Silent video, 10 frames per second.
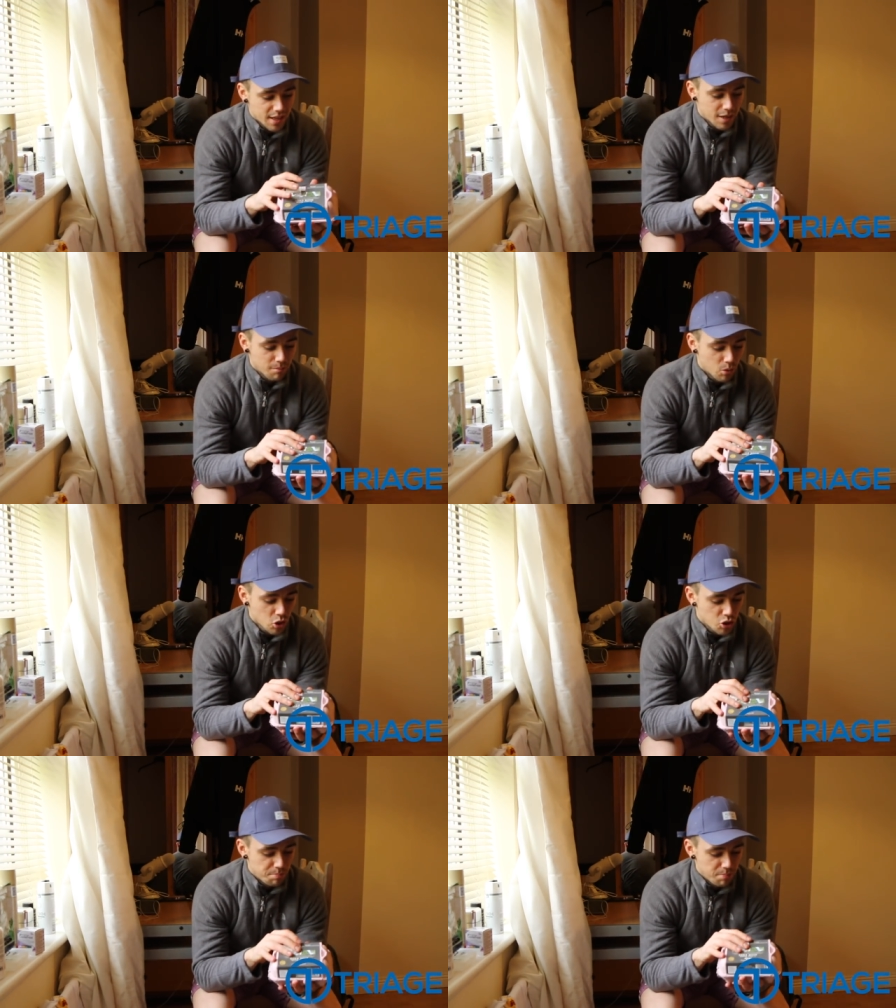they are
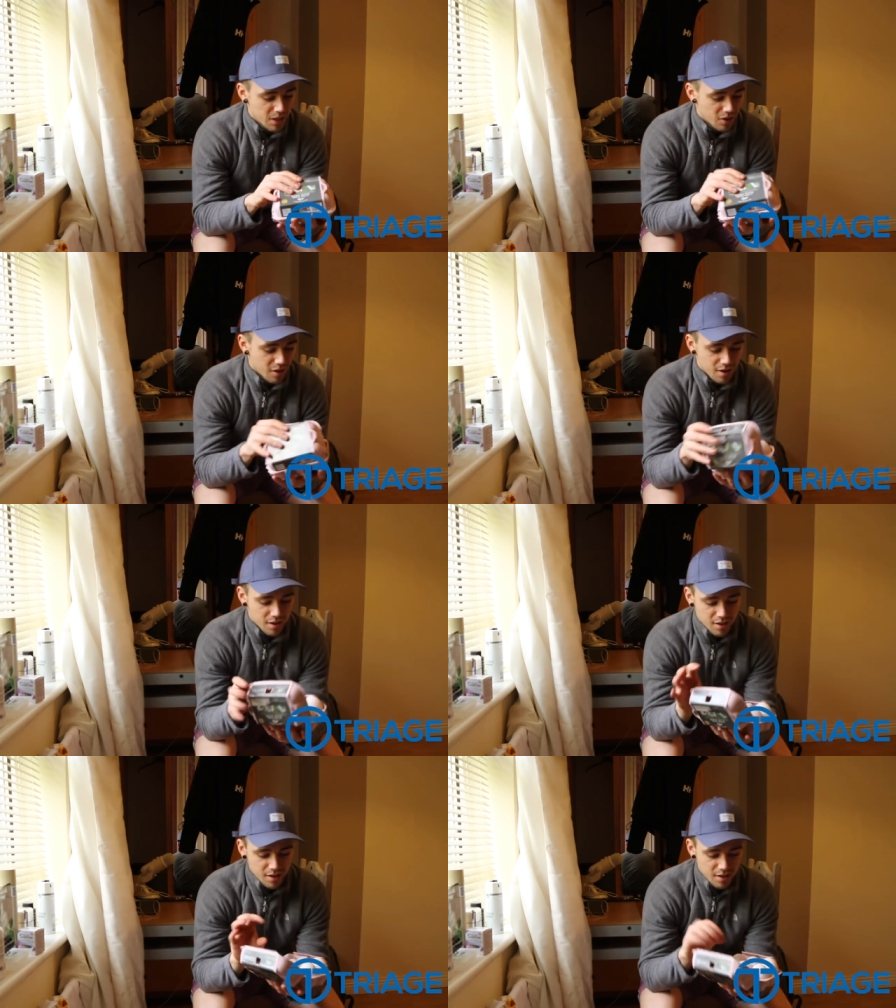much bigger
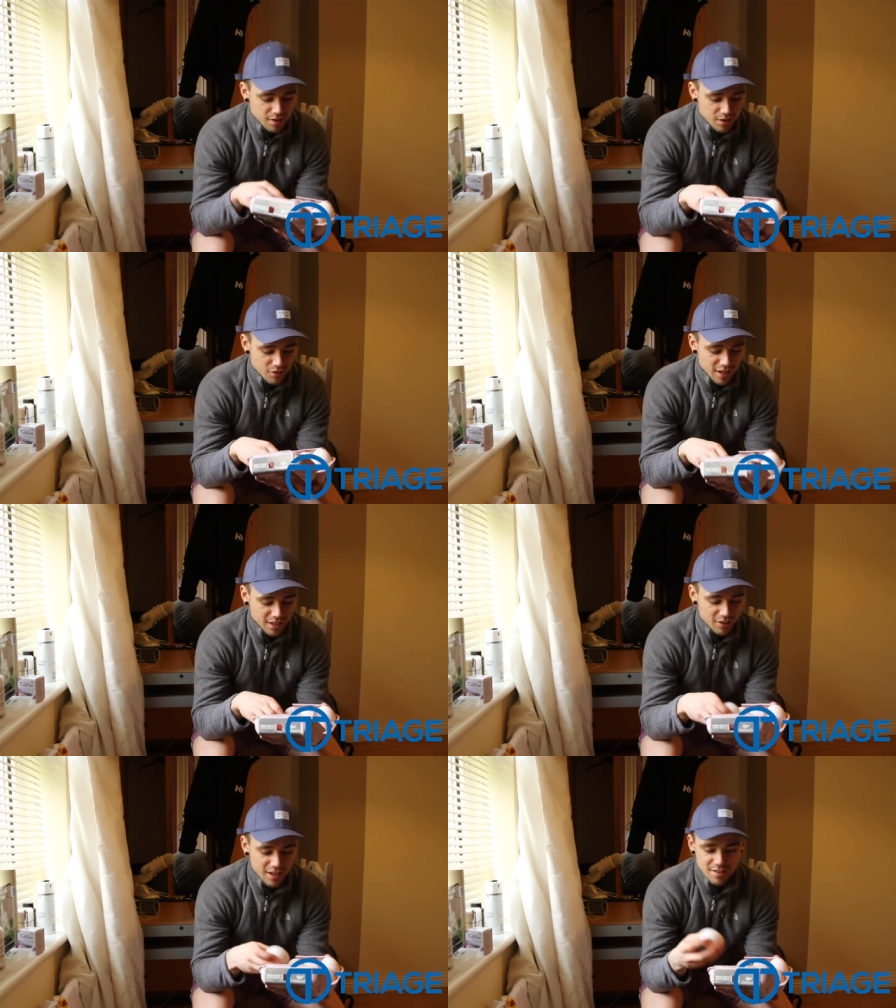than
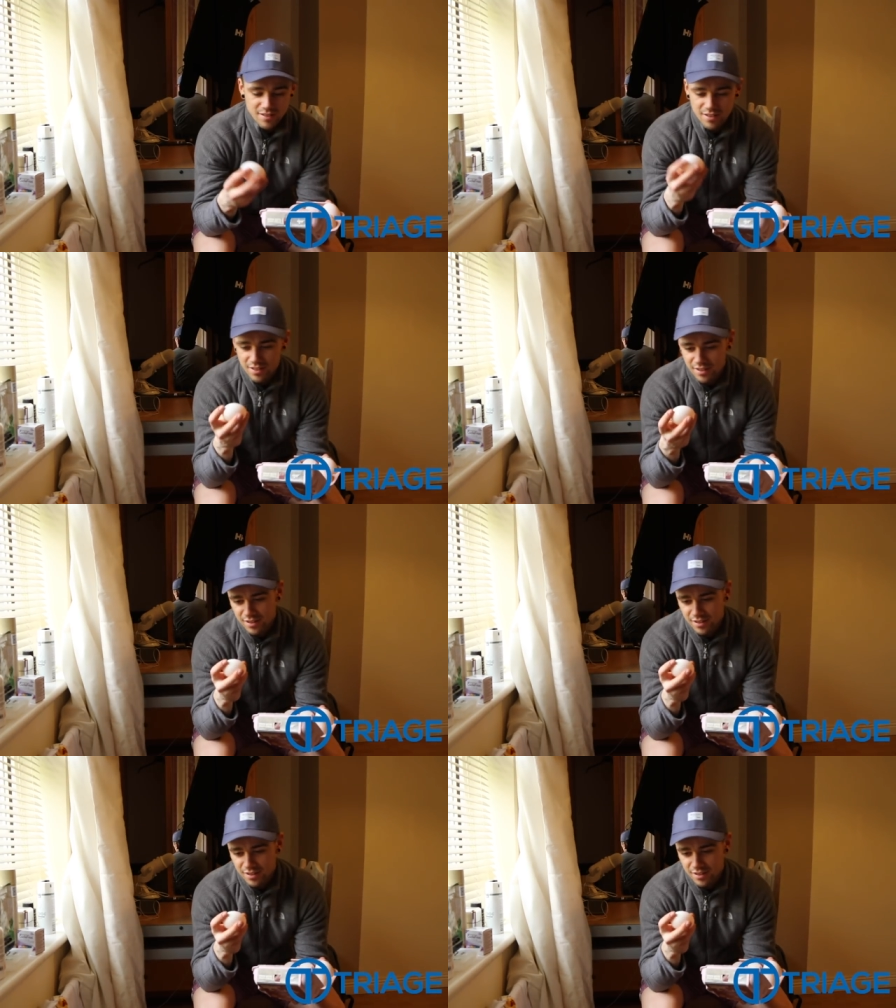regular eggs.